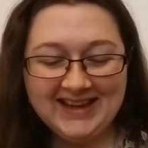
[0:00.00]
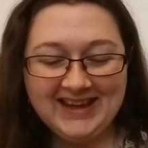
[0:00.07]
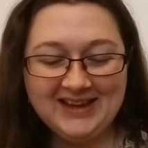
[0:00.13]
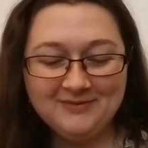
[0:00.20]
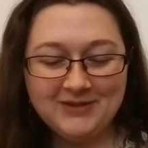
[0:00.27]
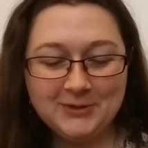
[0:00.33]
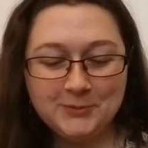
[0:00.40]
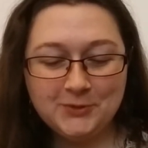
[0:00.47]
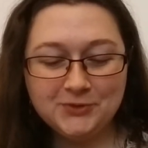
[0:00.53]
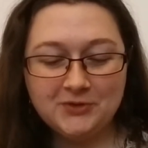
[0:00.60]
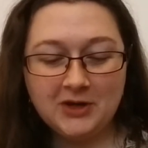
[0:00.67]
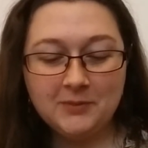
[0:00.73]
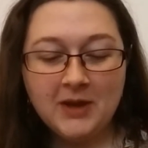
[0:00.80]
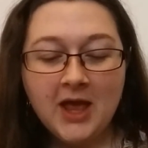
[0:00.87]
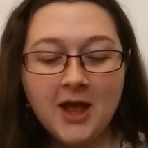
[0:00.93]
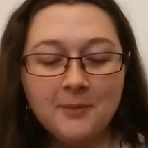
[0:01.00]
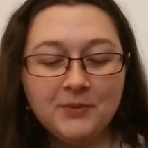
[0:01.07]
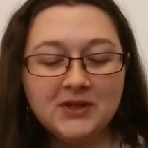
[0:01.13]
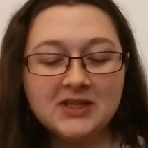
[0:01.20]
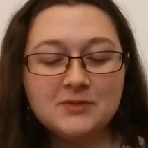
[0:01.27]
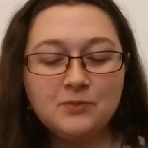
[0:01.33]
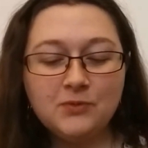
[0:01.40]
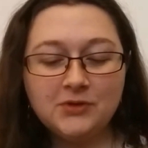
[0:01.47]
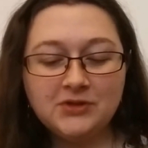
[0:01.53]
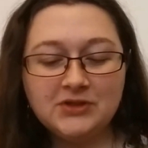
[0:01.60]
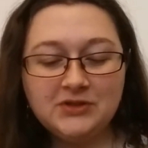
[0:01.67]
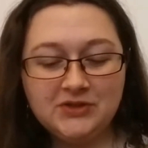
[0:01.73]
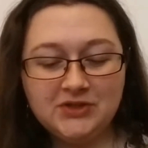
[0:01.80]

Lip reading: in my wardrobe, but it's one or two